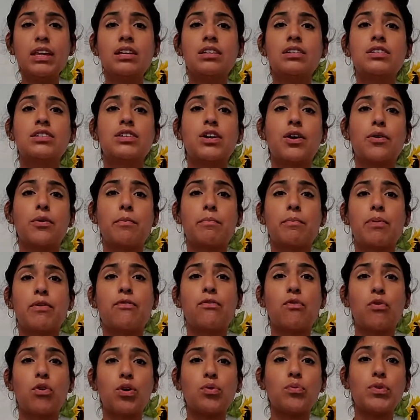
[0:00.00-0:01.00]
So
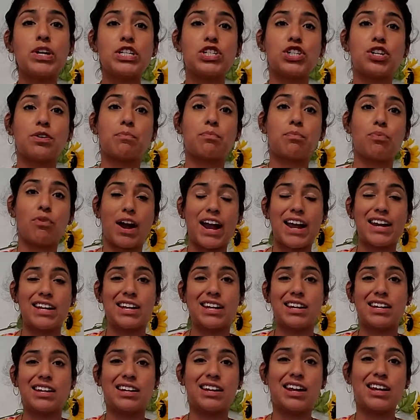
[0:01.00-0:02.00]
before we jump right
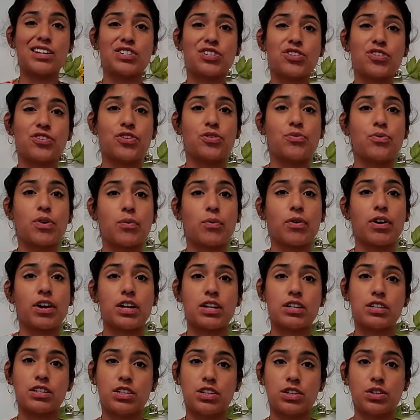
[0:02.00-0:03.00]
in and I show you what we're
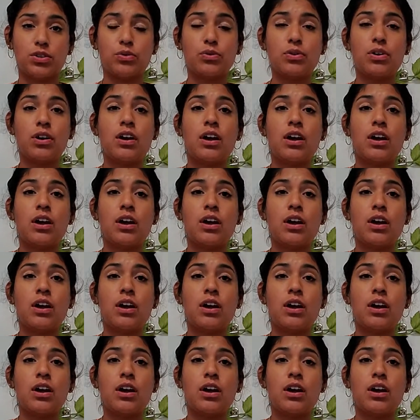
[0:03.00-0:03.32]
going to do,